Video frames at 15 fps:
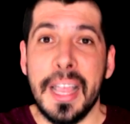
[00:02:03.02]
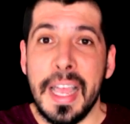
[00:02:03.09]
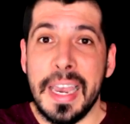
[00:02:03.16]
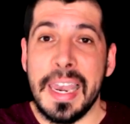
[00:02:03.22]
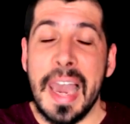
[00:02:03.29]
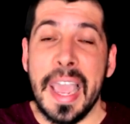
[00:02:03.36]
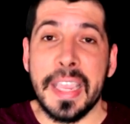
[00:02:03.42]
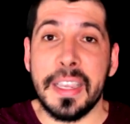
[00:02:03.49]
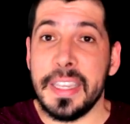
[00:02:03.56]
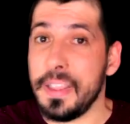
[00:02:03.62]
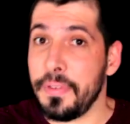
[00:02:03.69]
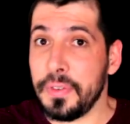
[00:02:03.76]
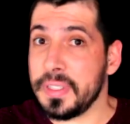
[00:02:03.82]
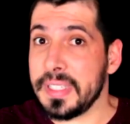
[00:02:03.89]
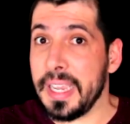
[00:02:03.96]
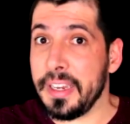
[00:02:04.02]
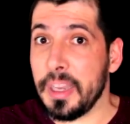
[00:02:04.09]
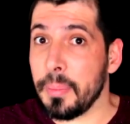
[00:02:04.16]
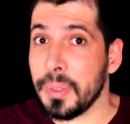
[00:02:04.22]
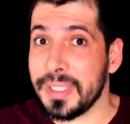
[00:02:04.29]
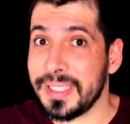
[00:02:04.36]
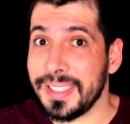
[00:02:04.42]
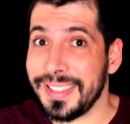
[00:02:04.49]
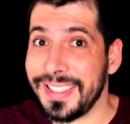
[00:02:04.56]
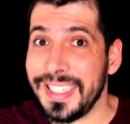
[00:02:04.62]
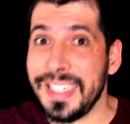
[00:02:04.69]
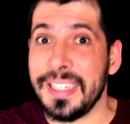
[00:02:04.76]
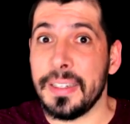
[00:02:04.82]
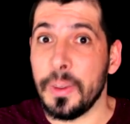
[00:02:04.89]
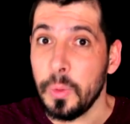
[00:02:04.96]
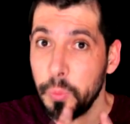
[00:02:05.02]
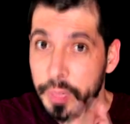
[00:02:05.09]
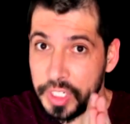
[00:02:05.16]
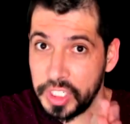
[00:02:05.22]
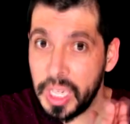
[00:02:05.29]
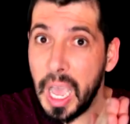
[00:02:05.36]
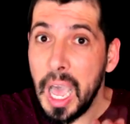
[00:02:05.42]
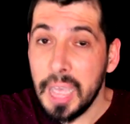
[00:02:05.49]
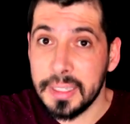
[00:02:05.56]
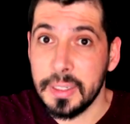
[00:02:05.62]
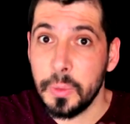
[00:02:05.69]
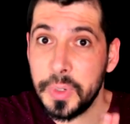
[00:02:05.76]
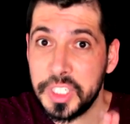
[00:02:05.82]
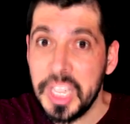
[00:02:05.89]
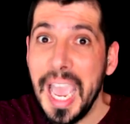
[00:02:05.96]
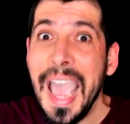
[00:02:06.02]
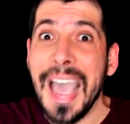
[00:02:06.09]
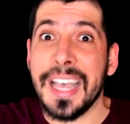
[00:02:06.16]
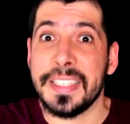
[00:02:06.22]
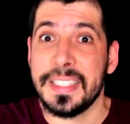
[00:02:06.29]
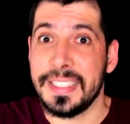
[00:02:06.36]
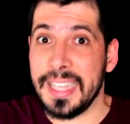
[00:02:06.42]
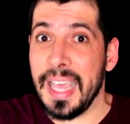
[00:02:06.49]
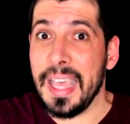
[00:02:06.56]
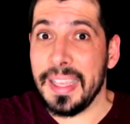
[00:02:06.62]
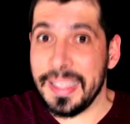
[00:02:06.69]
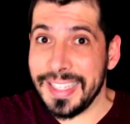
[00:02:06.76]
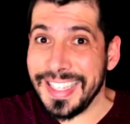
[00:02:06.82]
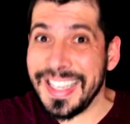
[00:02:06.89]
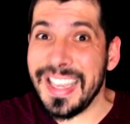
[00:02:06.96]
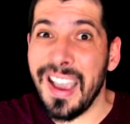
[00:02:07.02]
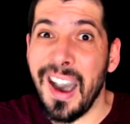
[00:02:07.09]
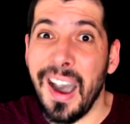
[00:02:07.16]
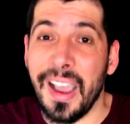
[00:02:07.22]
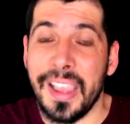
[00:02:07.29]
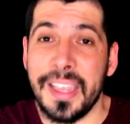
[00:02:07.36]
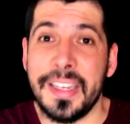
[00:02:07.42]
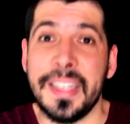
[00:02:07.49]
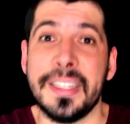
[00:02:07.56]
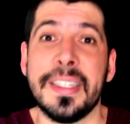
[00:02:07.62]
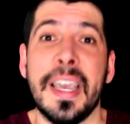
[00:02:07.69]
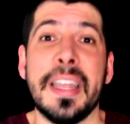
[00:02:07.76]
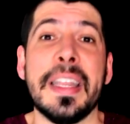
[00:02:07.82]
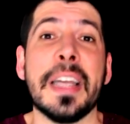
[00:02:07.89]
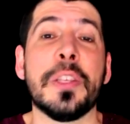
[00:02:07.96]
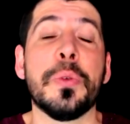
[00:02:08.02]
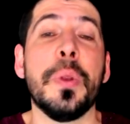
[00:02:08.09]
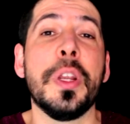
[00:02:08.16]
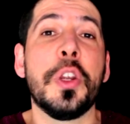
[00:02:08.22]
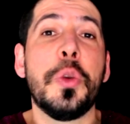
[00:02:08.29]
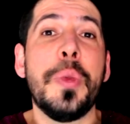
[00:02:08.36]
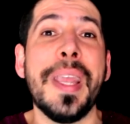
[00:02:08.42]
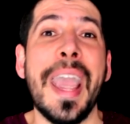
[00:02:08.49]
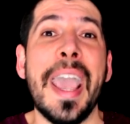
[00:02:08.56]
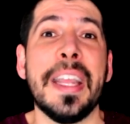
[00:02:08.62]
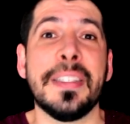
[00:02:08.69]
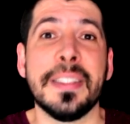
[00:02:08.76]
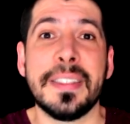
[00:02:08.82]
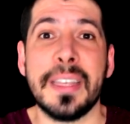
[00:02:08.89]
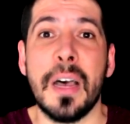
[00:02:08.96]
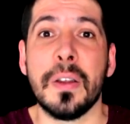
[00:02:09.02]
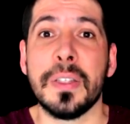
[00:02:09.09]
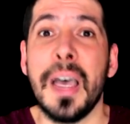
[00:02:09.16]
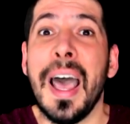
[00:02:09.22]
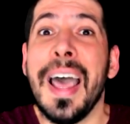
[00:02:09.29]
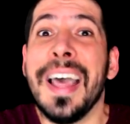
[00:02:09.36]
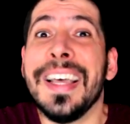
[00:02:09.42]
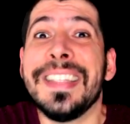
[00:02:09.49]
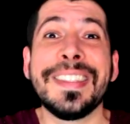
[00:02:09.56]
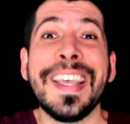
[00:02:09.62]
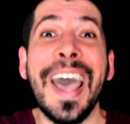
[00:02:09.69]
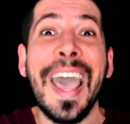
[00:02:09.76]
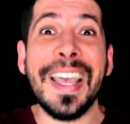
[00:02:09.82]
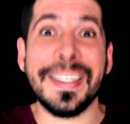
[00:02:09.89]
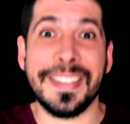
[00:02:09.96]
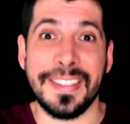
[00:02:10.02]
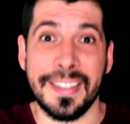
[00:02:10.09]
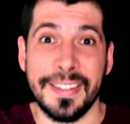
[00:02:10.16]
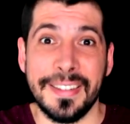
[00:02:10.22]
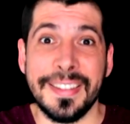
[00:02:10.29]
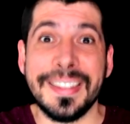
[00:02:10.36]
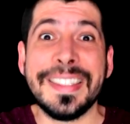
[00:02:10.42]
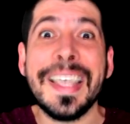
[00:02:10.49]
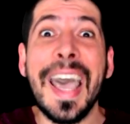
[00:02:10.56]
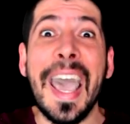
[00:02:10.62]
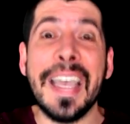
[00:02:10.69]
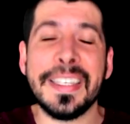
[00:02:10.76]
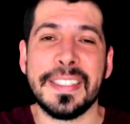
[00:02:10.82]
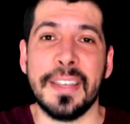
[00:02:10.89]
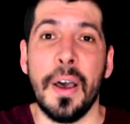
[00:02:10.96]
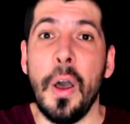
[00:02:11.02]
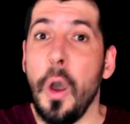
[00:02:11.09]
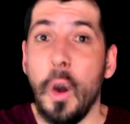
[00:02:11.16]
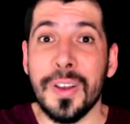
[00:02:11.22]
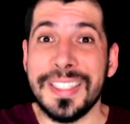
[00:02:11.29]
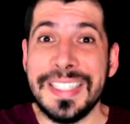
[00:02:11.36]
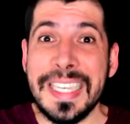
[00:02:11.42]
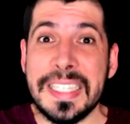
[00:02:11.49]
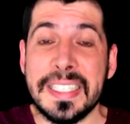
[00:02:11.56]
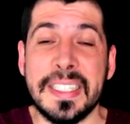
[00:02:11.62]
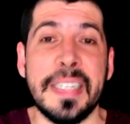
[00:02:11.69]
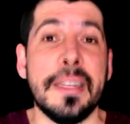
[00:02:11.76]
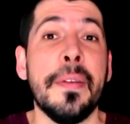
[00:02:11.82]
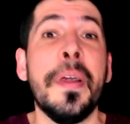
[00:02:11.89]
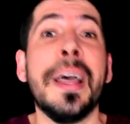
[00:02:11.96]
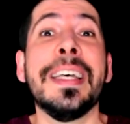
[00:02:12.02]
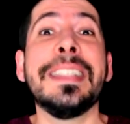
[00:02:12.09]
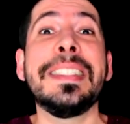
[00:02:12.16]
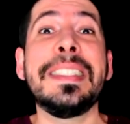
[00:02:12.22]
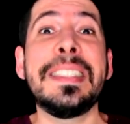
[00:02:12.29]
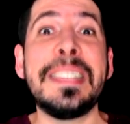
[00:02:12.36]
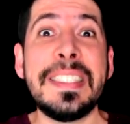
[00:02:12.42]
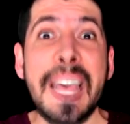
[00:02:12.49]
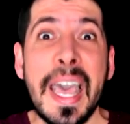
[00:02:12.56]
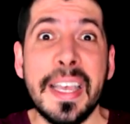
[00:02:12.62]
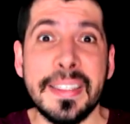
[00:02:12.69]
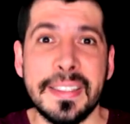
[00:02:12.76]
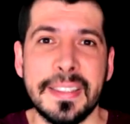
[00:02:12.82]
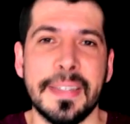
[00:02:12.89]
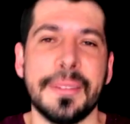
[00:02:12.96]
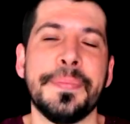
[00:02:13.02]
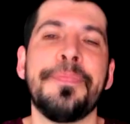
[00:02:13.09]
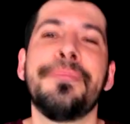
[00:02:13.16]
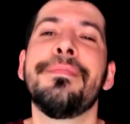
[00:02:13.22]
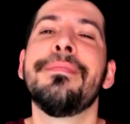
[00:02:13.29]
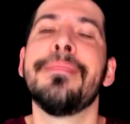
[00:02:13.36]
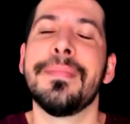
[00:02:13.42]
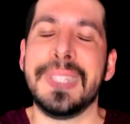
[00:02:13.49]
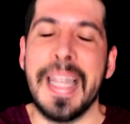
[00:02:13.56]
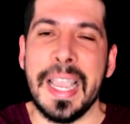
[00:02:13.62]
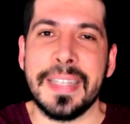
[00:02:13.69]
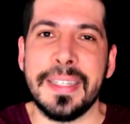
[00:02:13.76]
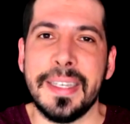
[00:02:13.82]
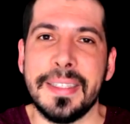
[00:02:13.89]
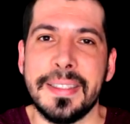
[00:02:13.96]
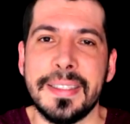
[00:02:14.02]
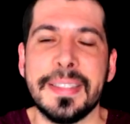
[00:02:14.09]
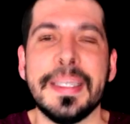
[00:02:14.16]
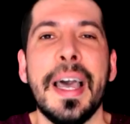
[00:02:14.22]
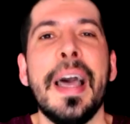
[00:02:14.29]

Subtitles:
Like if you say number 13, which has EI in it, and that will create the sound 13, 13, or 16, 16, like this.